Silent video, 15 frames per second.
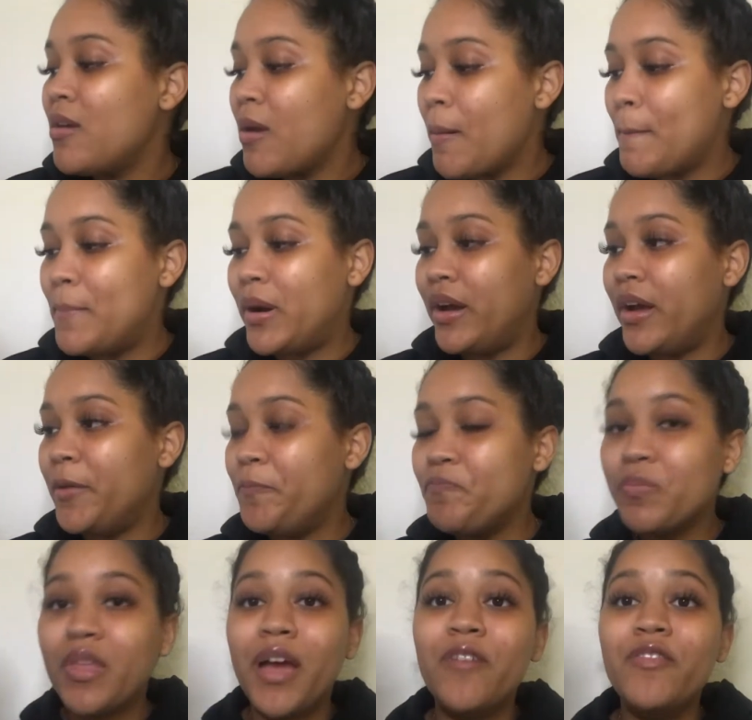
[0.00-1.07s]
But
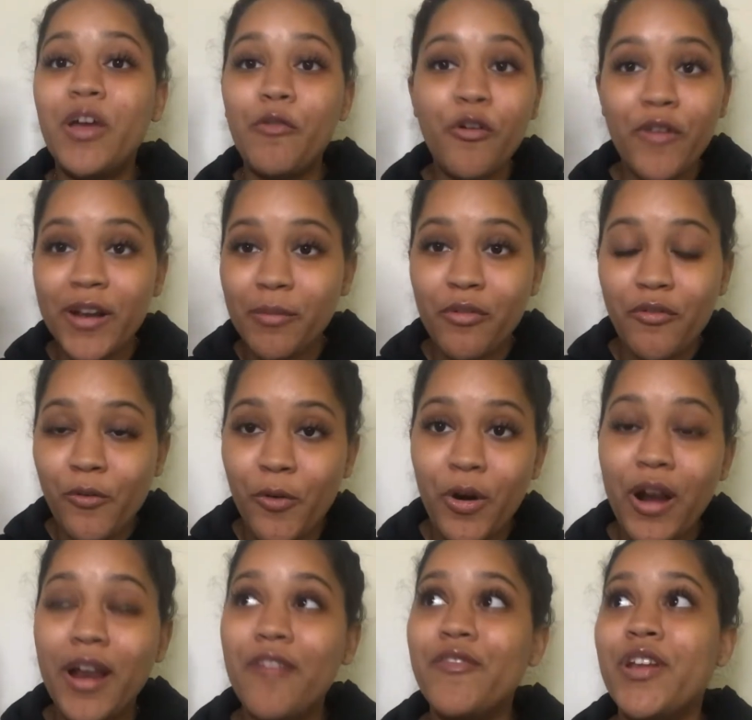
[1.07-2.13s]
I've never read it before, and
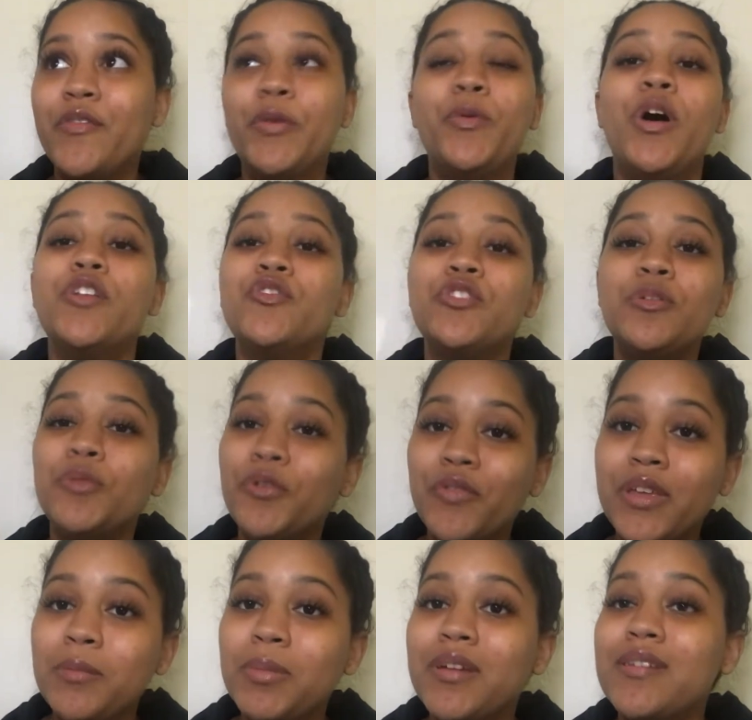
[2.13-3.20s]
I've never watched a movie
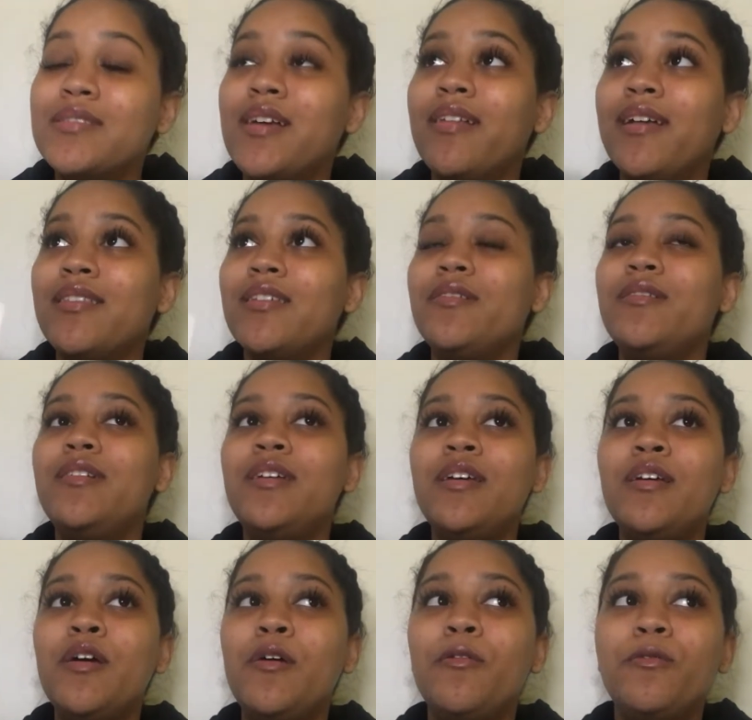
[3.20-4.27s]
because I like to
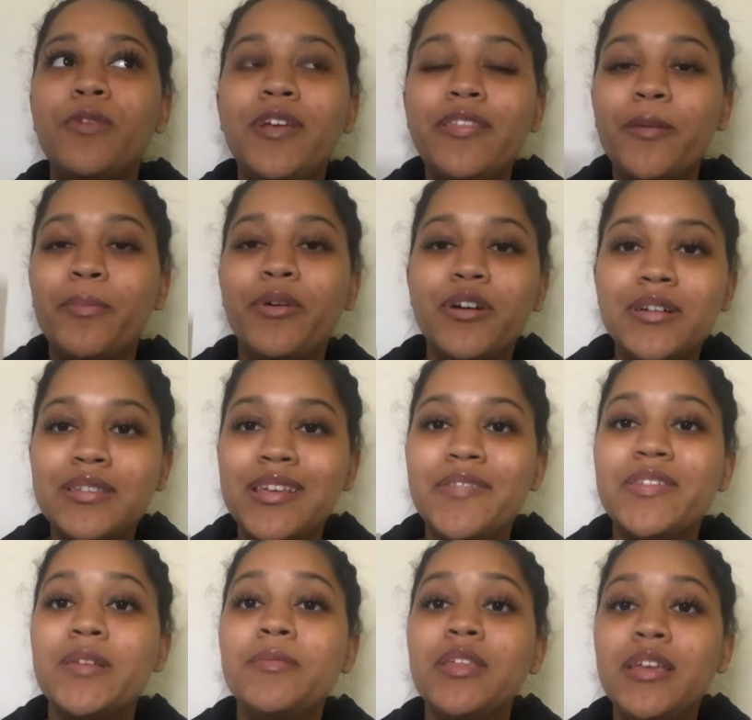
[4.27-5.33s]
read the books. If
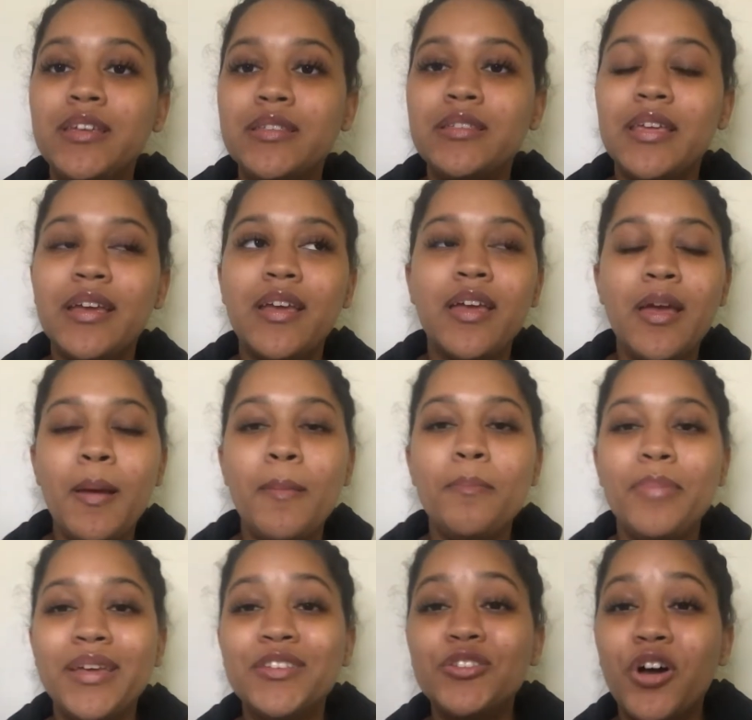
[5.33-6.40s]
something is like
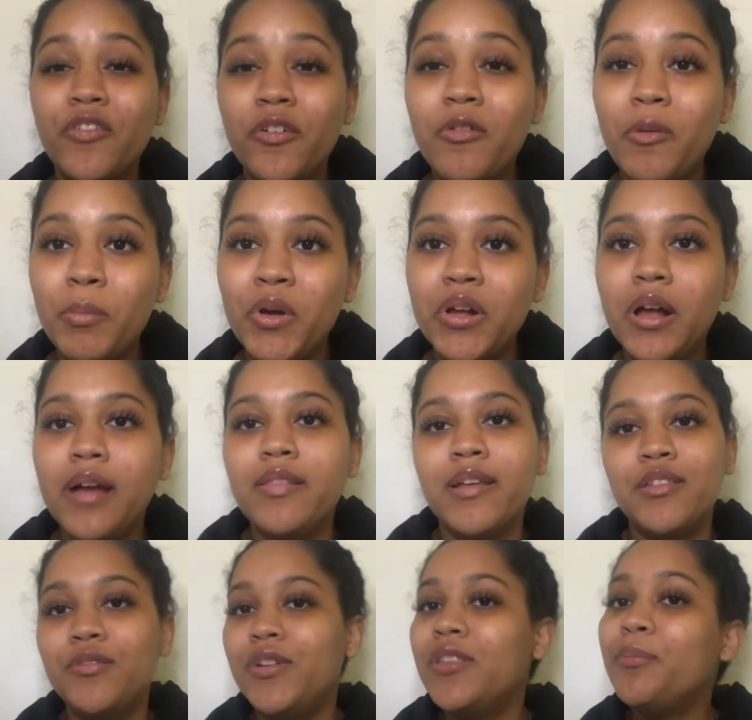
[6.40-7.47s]
based off of a book, I like to read
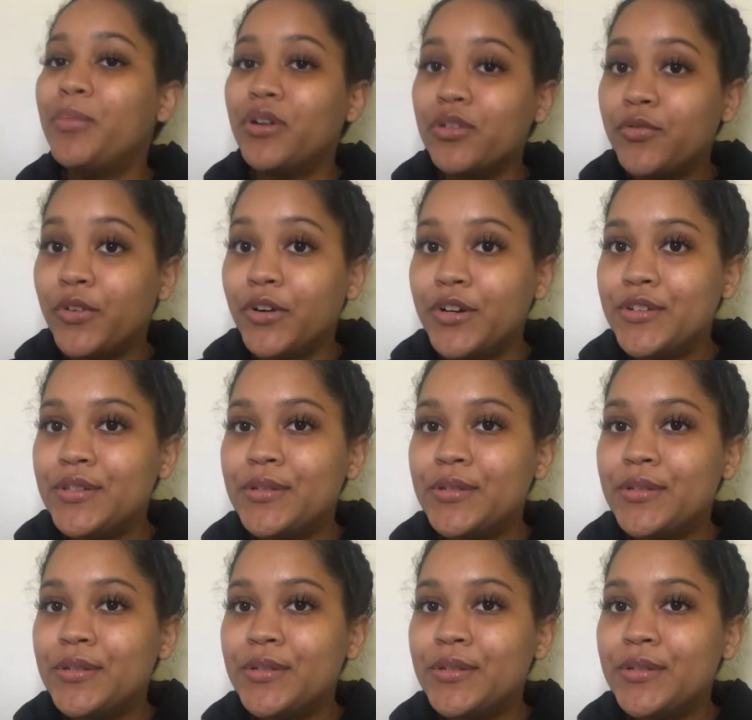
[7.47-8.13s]
the books first